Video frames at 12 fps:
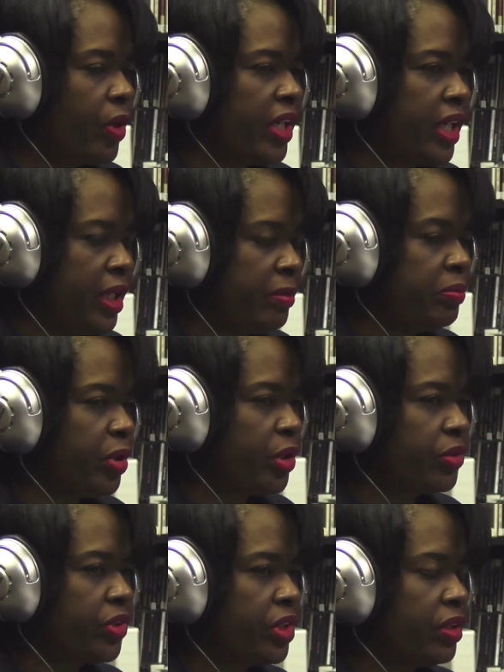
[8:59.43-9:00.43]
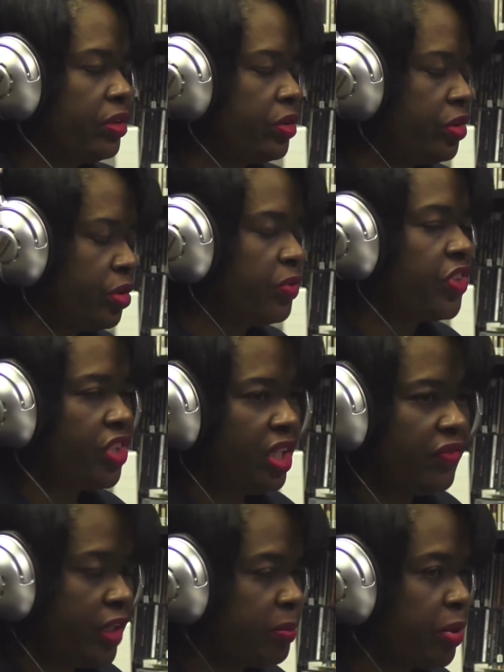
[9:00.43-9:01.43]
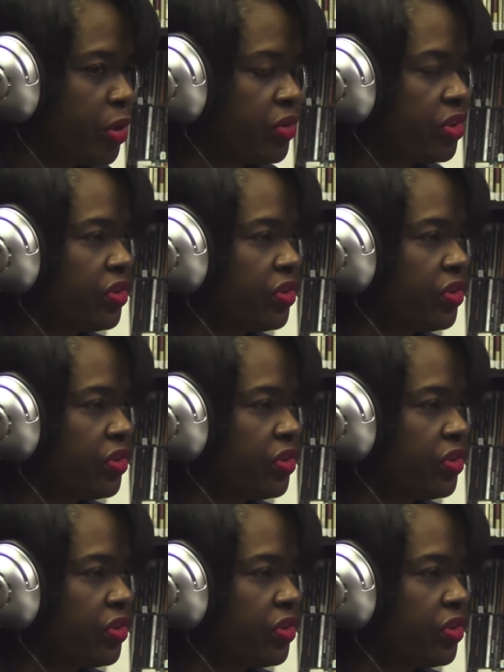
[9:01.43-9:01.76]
to receive in-person